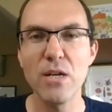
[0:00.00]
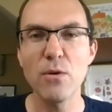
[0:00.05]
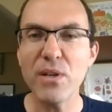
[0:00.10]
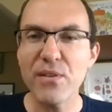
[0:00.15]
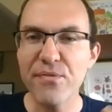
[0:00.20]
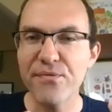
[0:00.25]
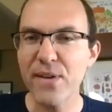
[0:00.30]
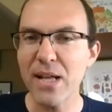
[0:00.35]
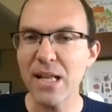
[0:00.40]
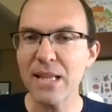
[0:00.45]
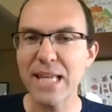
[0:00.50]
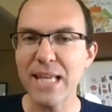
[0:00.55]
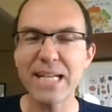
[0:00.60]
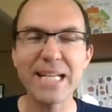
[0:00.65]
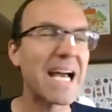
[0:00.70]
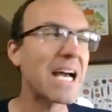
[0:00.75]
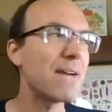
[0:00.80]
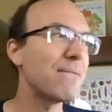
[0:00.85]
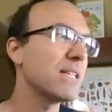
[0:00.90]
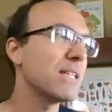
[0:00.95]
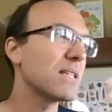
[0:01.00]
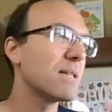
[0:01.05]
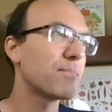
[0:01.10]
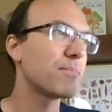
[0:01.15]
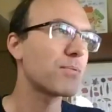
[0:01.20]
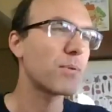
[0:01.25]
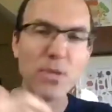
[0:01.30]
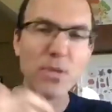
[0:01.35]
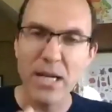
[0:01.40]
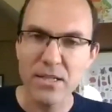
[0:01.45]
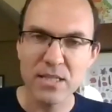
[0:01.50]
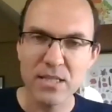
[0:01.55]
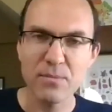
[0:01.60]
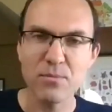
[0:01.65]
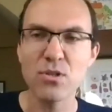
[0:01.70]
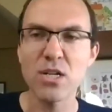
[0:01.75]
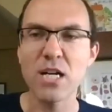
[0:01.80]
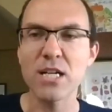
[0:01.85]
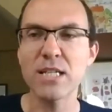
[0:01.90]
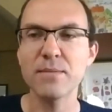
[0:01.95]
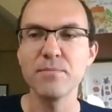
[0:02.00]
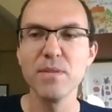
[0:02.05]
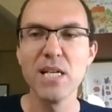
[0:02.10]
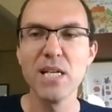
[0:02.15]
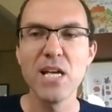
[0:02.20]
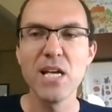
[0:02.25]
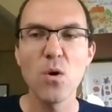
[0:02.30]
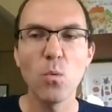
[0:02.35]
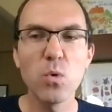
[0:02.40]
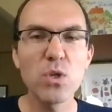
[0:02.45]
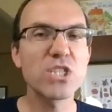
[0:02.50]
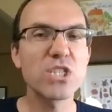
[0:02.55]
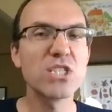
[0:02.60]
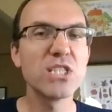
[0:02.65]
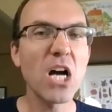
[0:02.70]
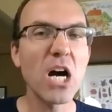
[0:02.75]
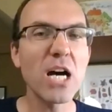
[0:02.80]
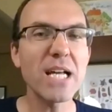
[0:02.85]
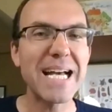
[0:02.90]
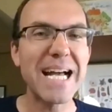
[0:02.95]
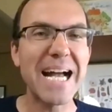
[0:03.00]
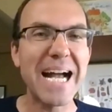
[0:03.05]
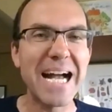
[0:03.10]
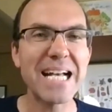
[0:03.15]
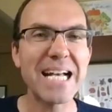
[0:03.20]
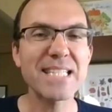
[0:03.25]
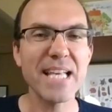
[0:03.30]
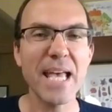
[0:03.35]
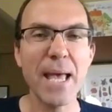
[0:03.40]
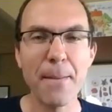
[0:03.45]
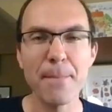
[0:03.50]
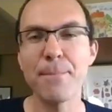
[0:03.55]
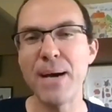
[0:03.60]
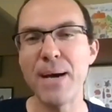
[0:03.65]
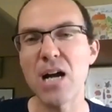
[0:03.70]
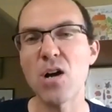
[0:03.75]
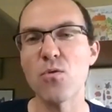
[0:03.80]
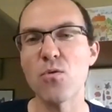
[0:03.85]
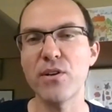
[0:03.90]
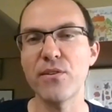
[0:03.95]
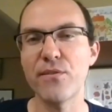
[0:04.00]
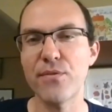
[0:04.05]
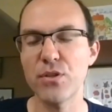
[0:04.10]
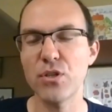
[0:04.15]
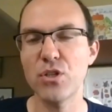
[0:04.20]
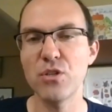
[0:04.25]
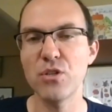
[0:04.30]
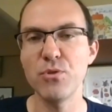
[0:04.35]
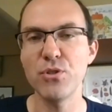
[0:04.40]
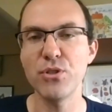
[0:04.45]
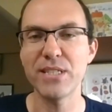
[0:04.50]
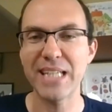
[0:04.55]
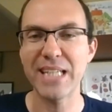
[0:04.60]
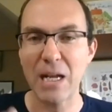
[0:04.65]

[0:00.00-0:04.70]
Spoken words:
We felt like having a proprietary product was not as empowering for the community.